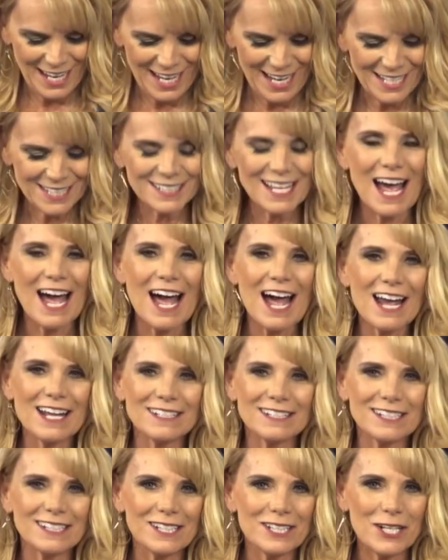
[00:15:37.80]
His
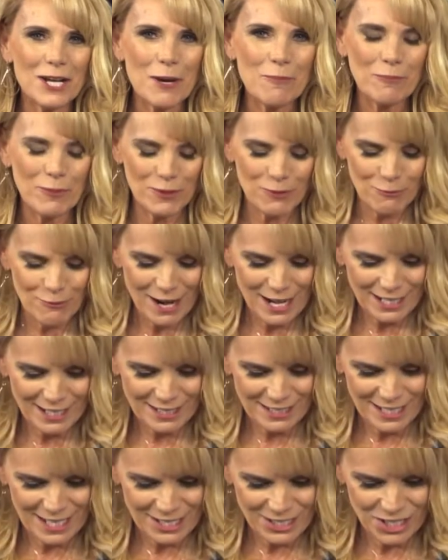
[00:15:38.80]
eyes lit up with
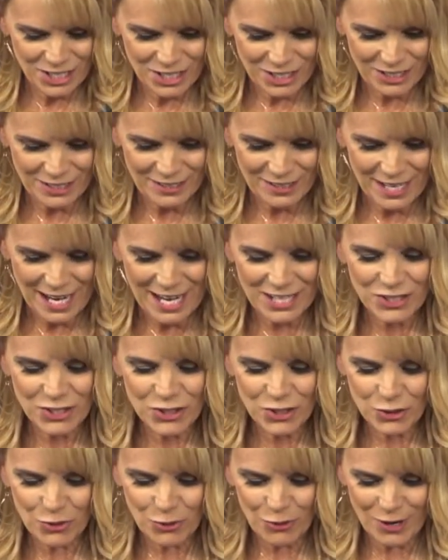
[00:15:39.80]
recognition and
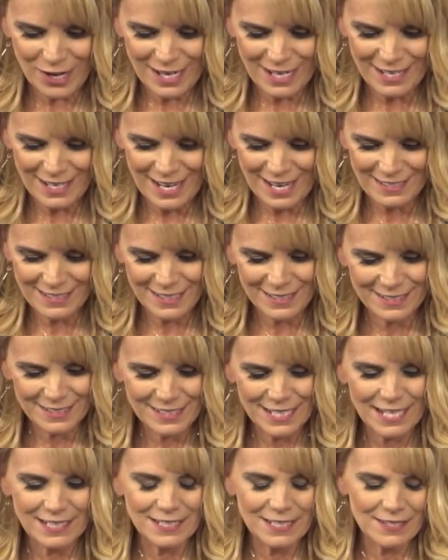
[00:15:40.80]
joy as he
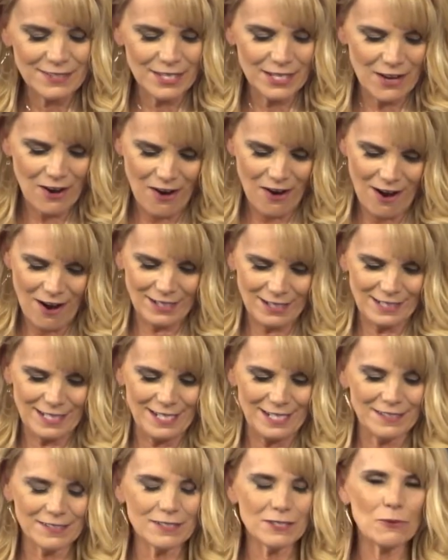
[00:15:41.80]
said to the
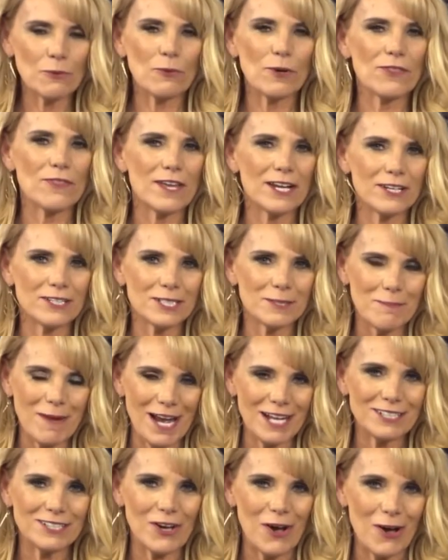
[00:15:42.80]
audience, Well, there's
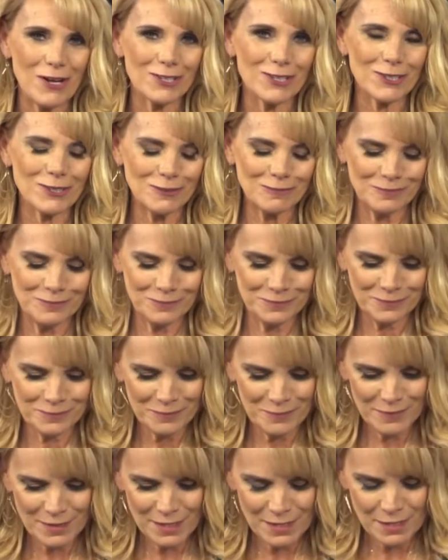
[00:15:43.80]
my daughter
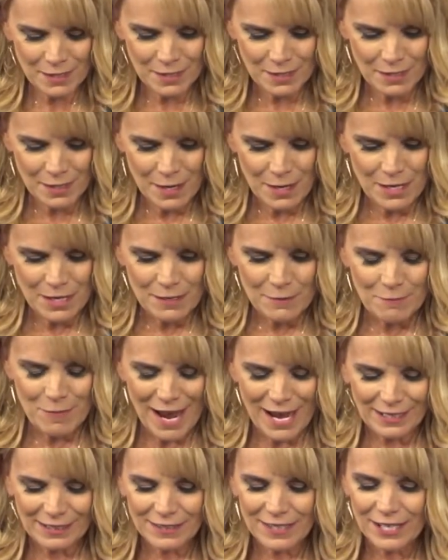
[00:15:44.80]

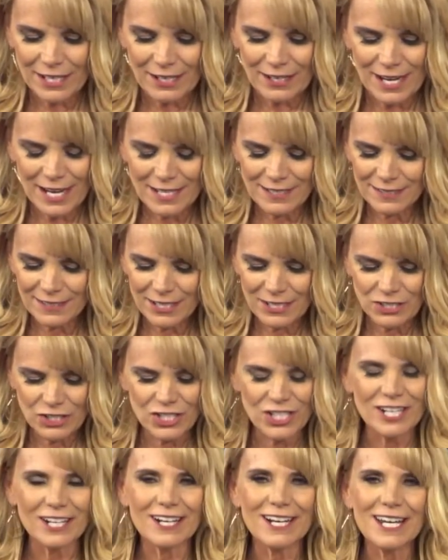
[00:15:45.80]
back there. He said,
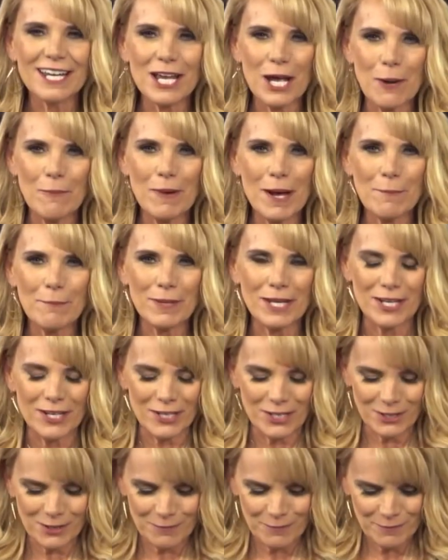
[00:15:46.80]
Jerry, come up
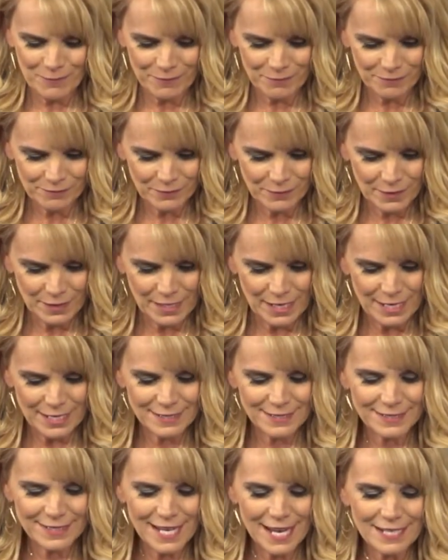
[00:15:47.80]
here and
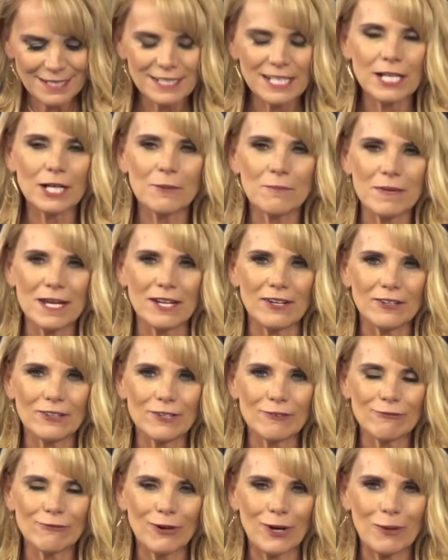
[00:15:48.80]
sit near me on
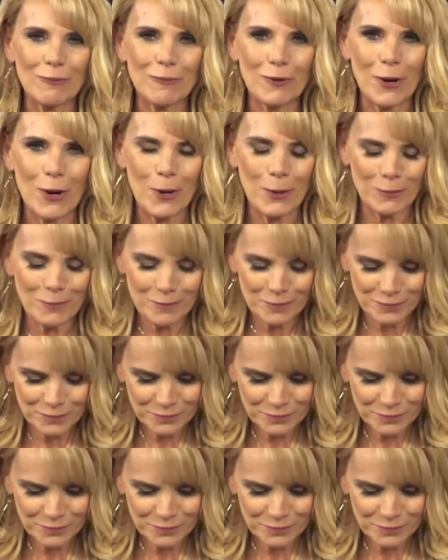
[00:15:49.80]
the front row.